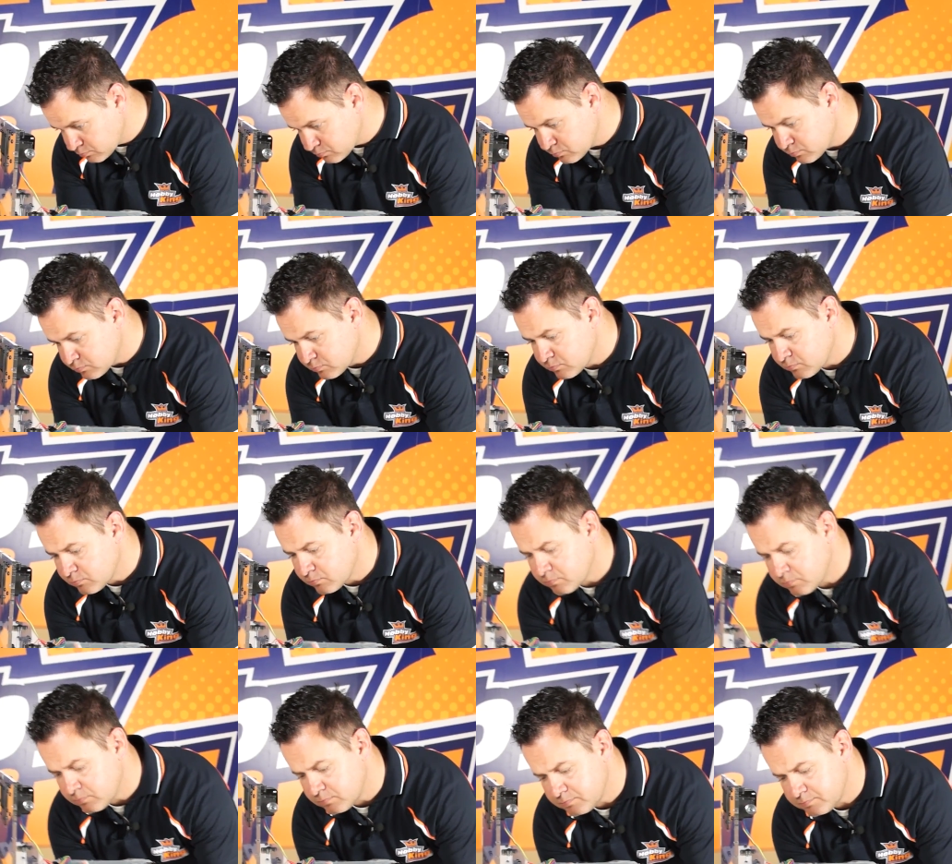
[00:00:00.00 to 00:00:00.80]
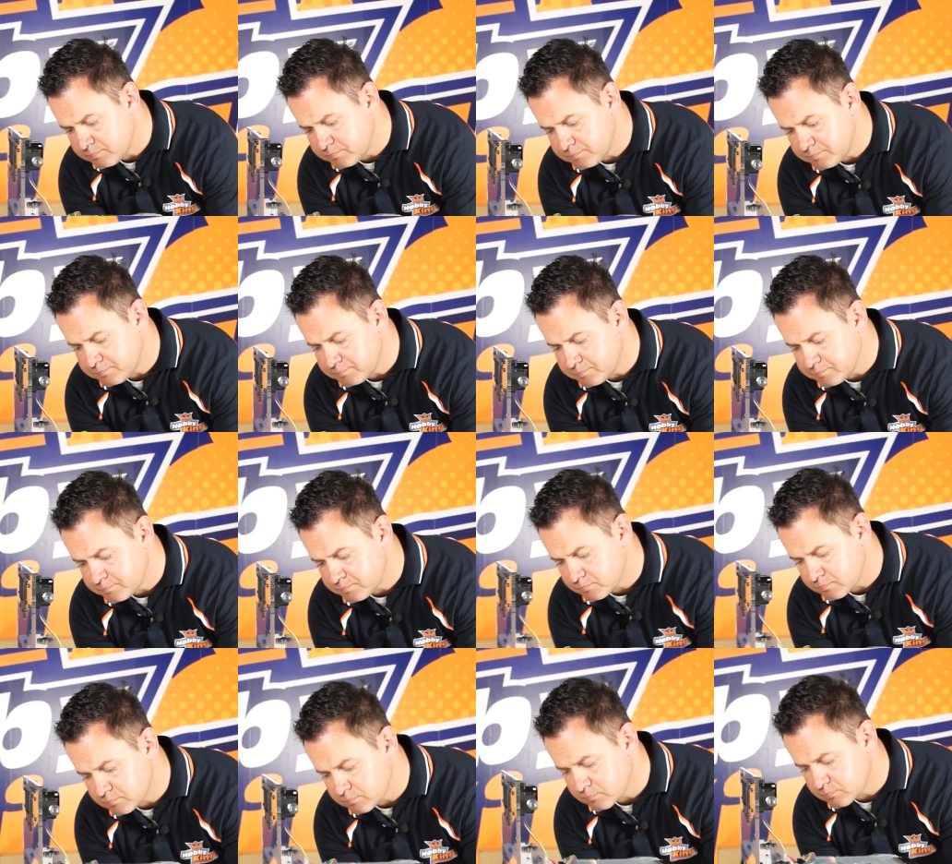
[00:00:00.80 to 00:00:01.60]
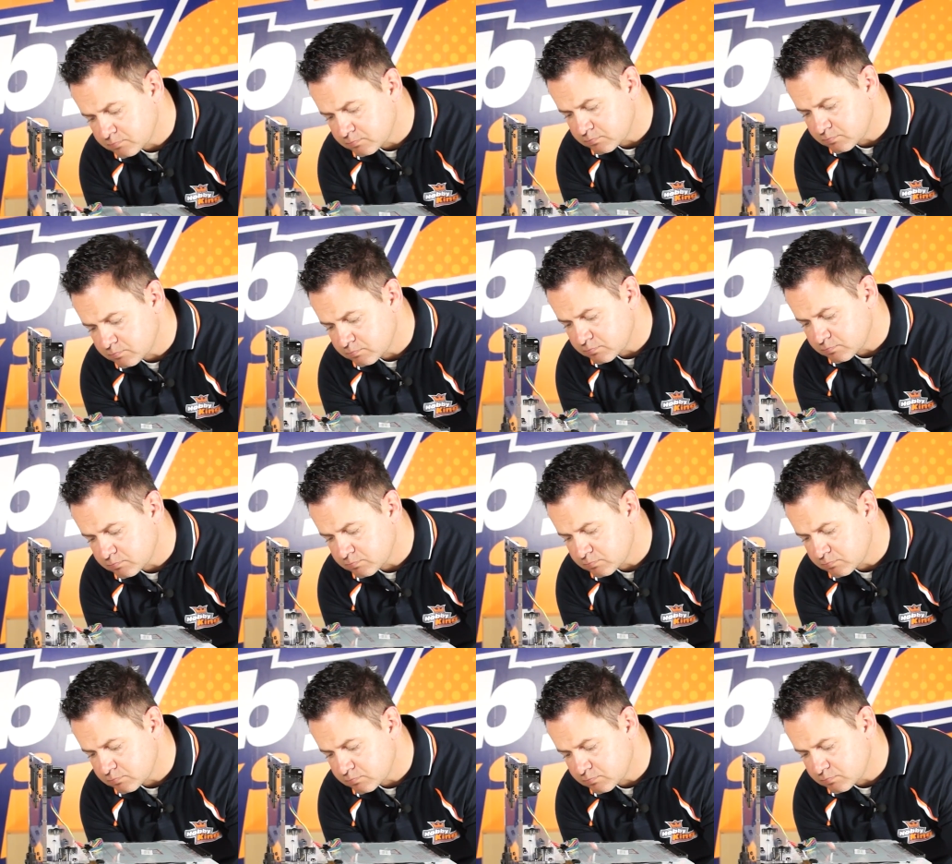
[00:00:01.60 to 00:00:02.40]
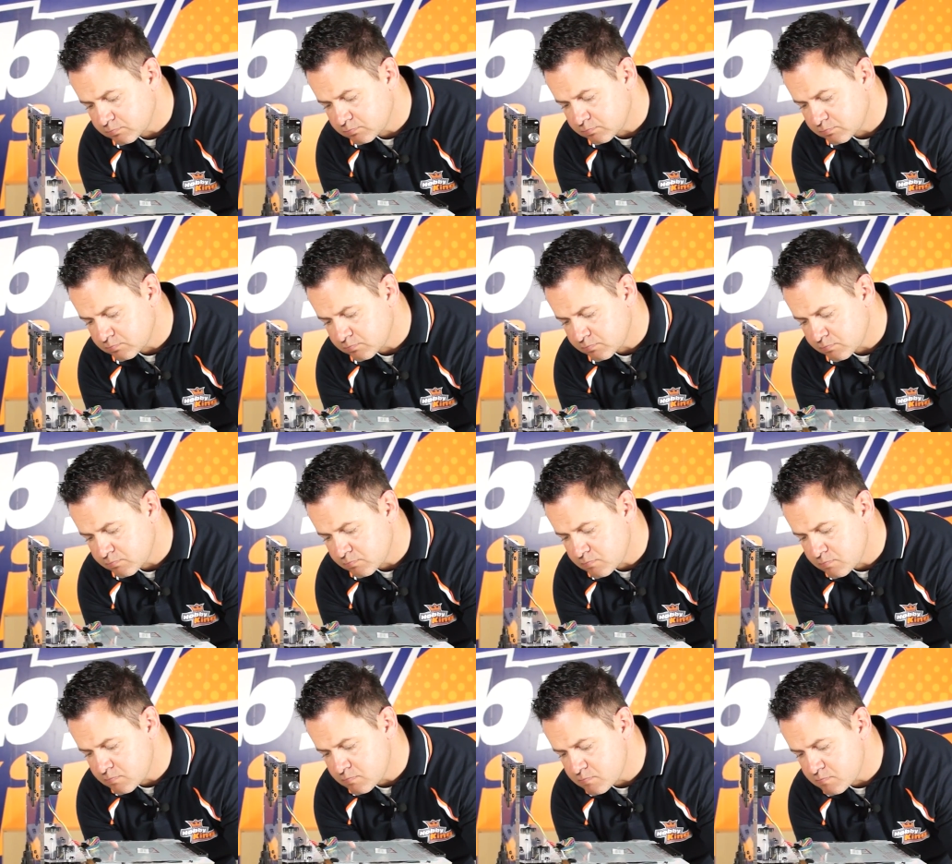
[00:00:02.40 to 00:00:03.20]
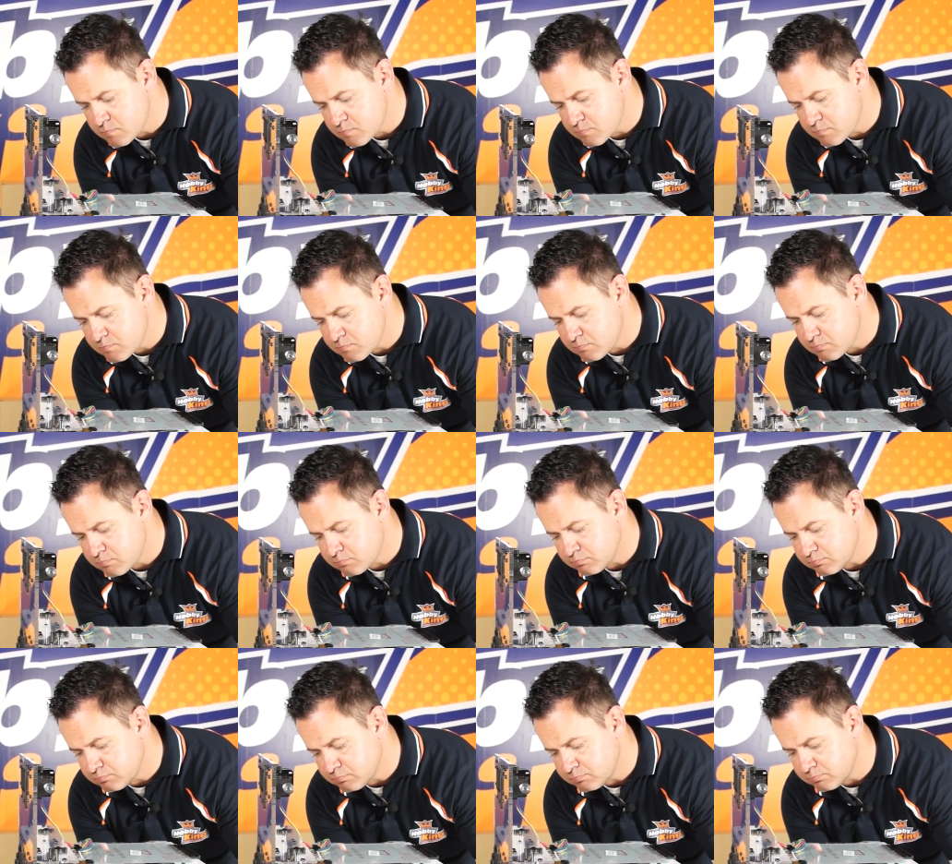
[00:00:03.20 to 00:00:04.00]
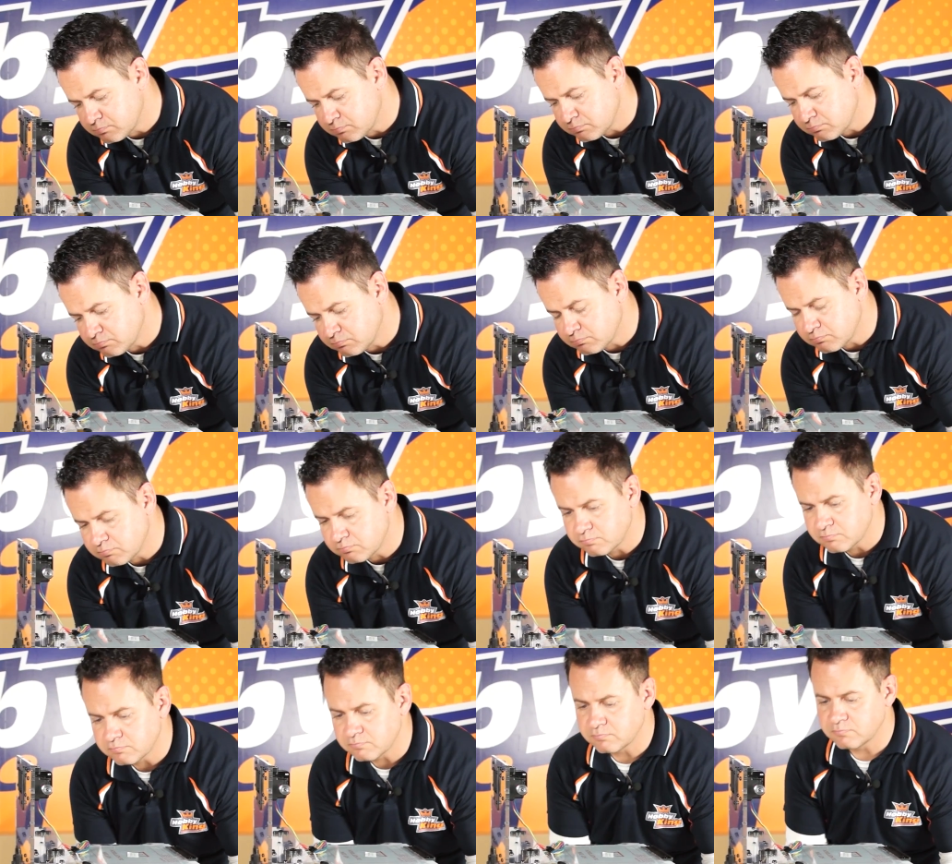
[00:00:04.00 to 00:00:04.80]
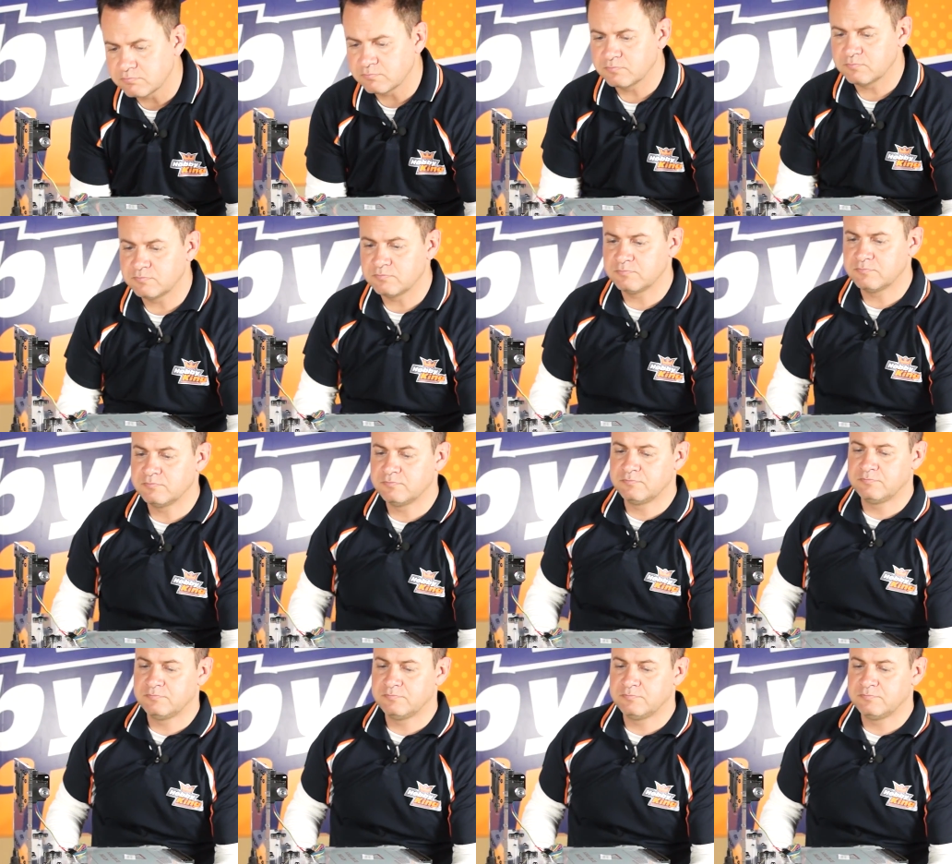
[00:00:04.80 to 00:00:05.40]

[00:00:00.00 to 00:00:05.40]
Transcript: (no one is talking)